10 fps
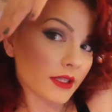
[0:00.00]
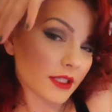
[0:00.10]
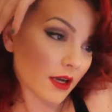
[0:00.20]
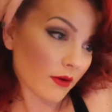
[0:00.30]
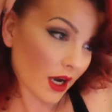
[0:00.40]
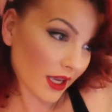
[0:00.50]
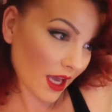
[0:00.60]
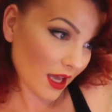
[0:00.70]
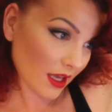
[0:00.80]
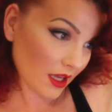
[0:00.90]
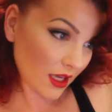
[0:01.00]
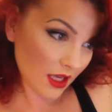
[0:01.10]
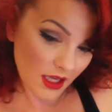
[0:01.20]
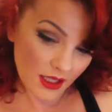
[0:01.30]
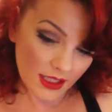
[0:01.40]
So I
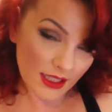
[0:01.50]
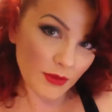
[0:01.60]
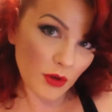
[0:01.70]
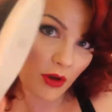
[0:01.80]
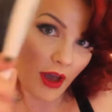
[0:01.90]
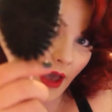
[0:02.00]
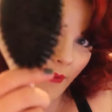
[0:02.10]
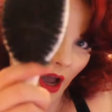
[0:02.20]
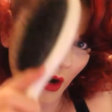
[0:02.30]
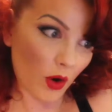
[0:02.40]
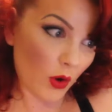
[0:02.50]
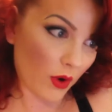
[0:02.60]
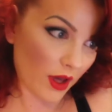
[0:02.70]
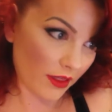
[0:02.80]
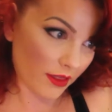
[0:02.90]
smooth your hair back
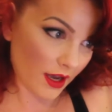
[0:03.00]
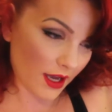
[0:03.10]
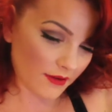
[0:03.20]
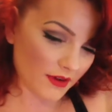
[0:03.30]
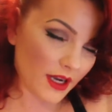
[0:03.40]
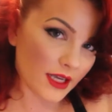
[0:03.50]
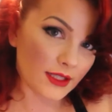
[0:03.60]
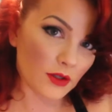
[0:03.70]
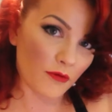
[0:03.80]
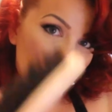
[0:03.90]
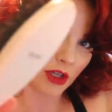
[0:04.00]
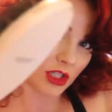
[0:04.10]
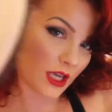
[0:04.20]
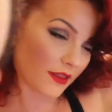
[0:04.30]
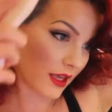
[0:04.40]
with a nice soft brush
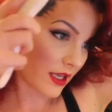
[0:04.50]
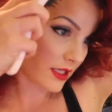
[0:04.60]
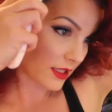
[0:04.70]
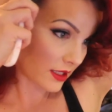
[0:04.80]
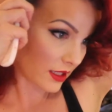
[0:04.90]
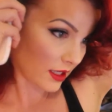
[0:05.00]
like this.